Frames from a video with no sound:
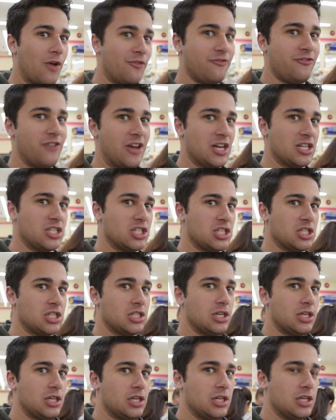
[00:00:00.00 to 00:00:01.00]
want fish
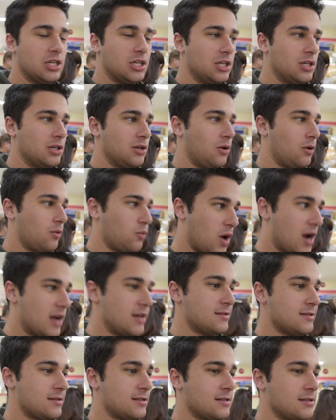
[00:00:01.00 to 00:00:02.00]
or
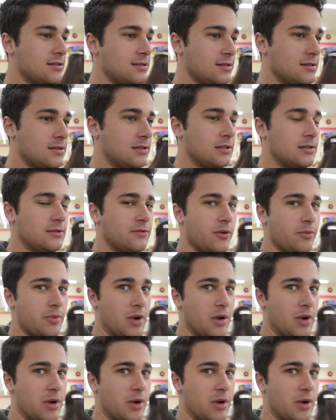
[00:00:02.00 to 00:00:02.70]
rice for